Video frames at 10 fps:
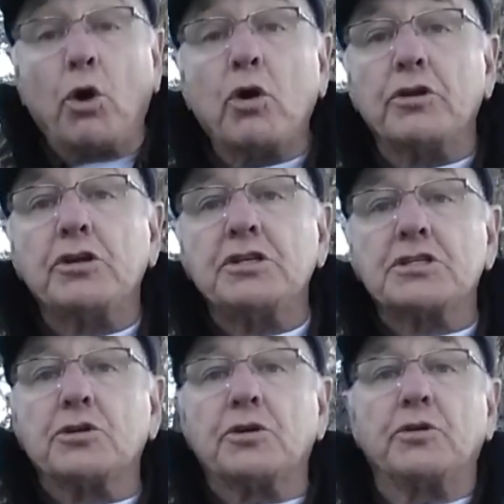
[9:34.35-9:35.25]
or you can
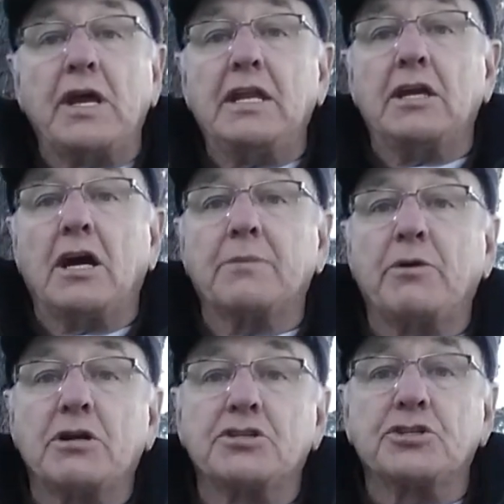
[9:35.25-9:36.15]
just go to any auto
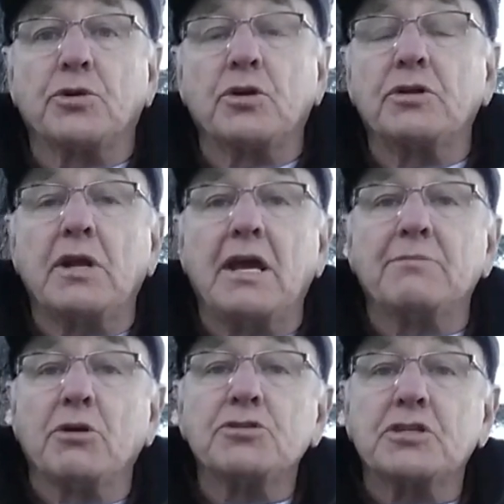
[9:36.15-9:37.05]
parts store
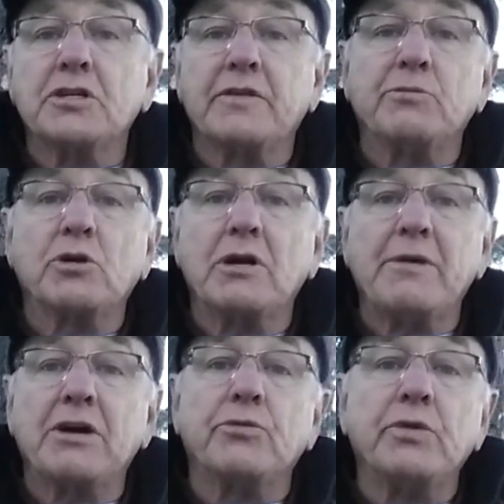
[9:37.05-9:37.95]
and most of them will come
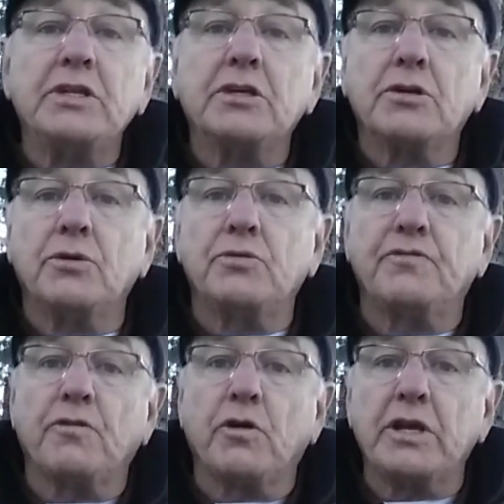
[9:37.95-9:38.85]
out and read the code
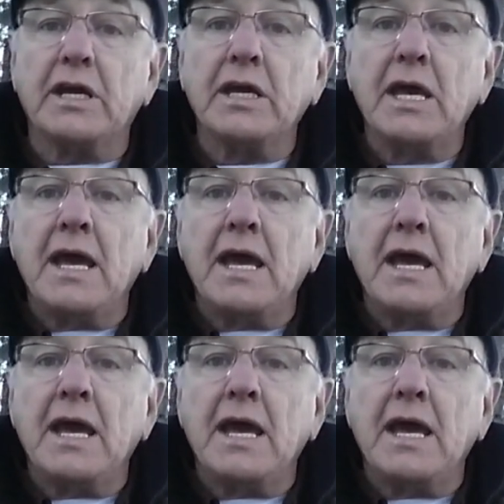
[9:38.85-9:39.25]
for you